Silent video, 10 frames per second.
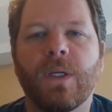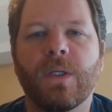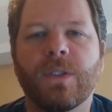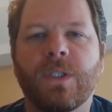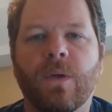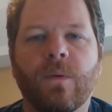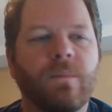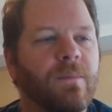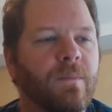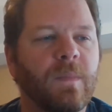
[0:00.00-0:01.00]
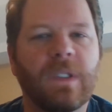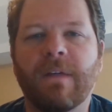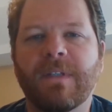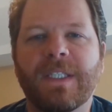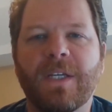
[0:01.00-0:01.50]
So
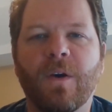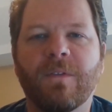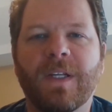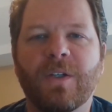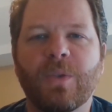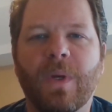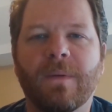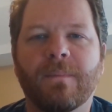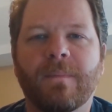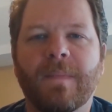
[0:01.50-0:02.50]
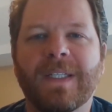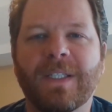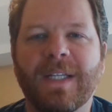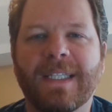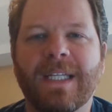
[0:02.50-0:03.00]
love to see you over there as well. Until
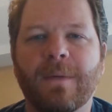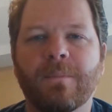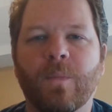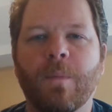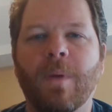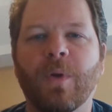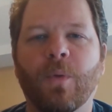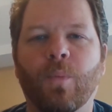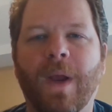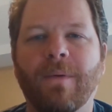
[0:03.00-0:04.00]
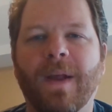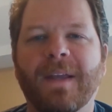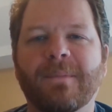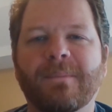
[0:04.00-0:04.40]
next time, remember to write right.